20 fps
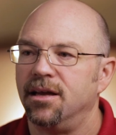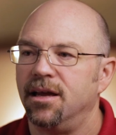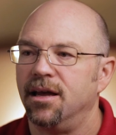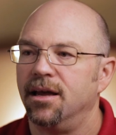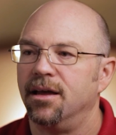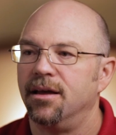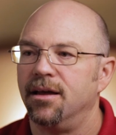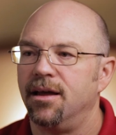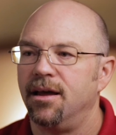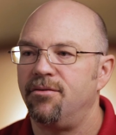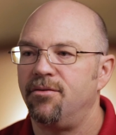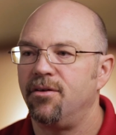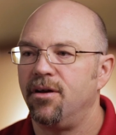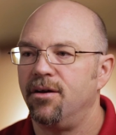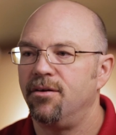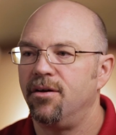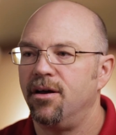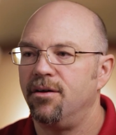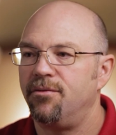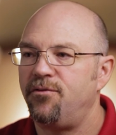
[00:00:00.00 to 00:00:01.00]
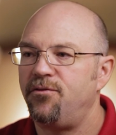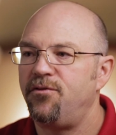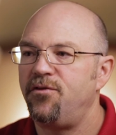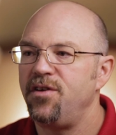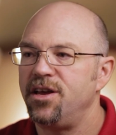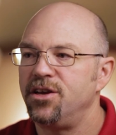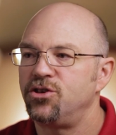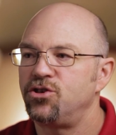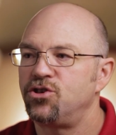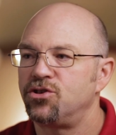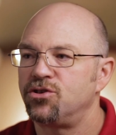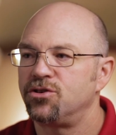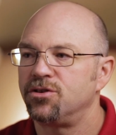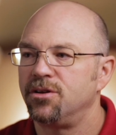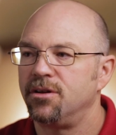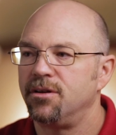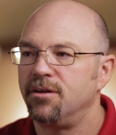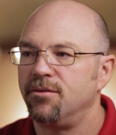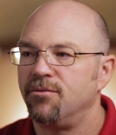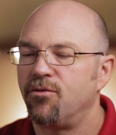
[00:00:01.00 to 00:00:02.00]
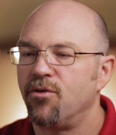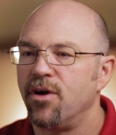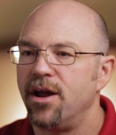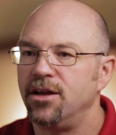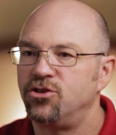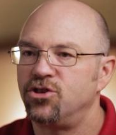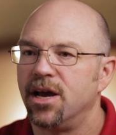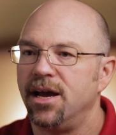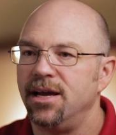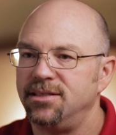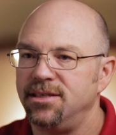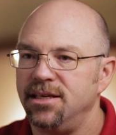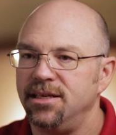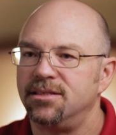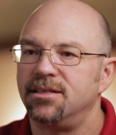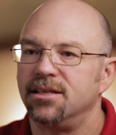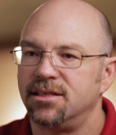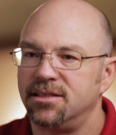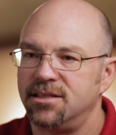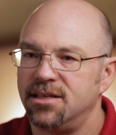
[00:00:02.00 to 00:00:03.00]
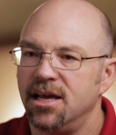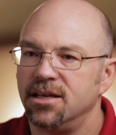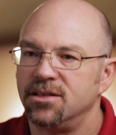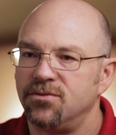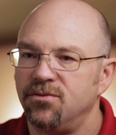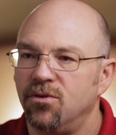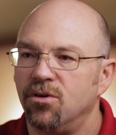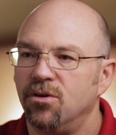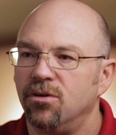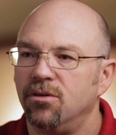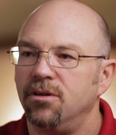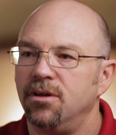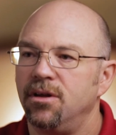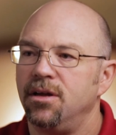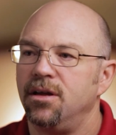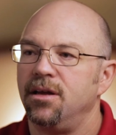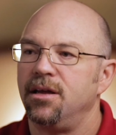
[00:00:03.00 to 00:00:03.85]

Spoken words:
a fish franchisee successful